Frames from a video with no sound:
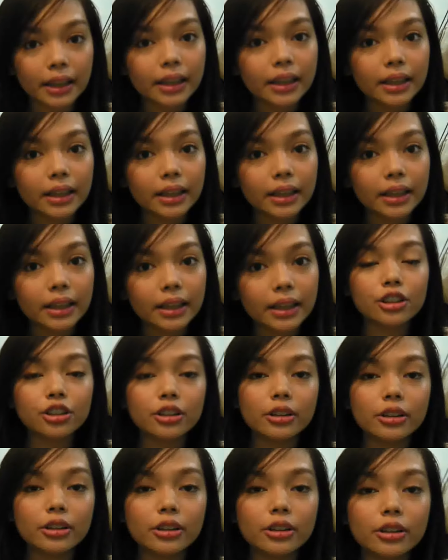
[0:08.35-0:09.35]
It's actually
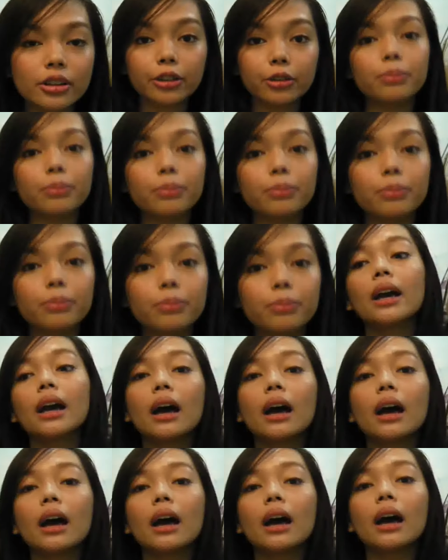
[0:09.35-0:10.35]
going to be
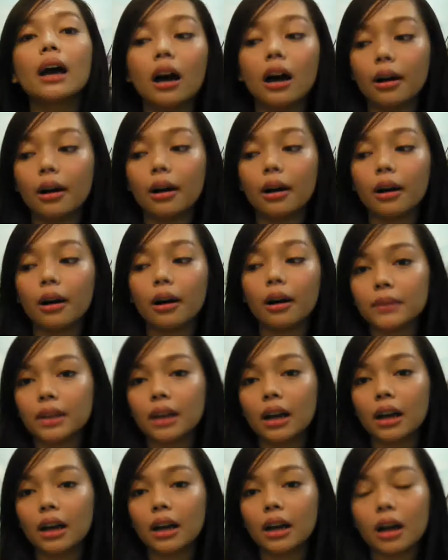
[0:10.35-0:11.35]
um,
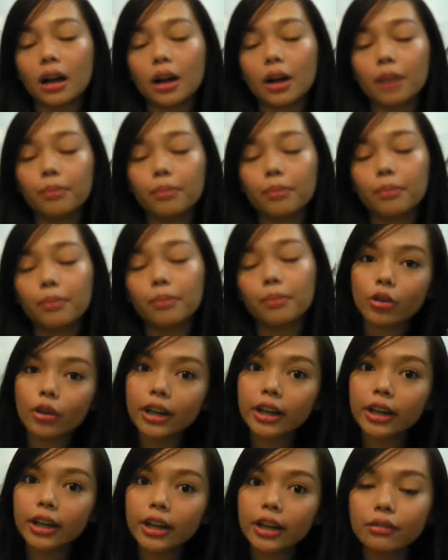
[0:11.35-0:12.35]
um, a
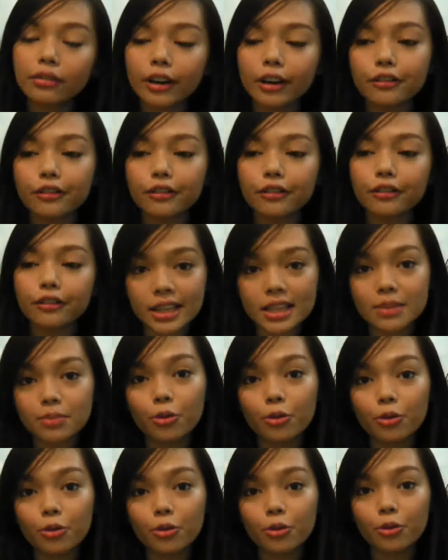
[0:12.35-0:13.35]
tutorial of our
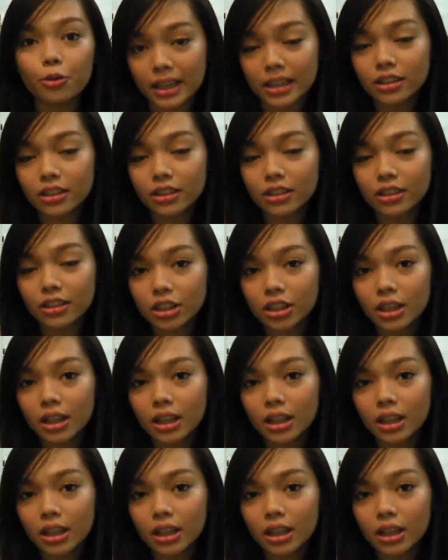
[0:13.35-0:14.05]
Facebook page.